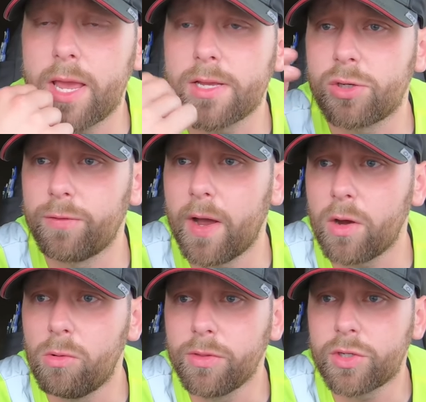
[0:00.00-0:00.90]
Okay, so if I
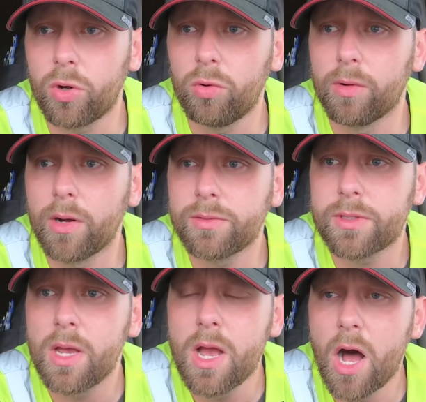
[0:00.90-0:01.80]
go on the toll
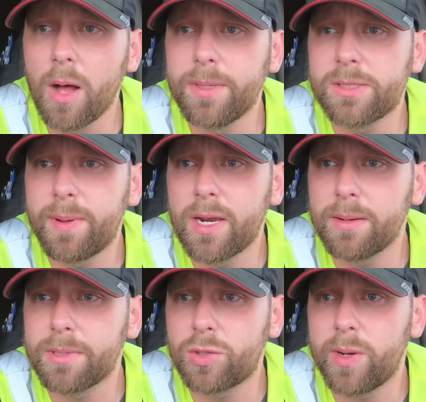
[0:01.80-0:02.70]
routes, I'll be
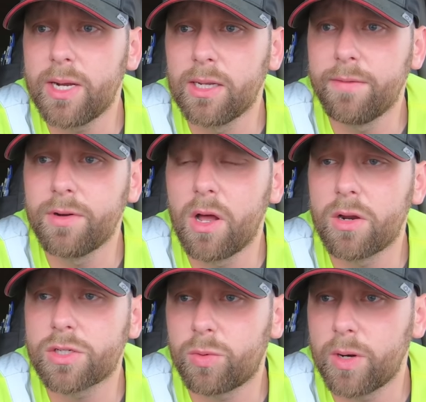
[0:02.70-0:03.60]
spending between eleven dollars and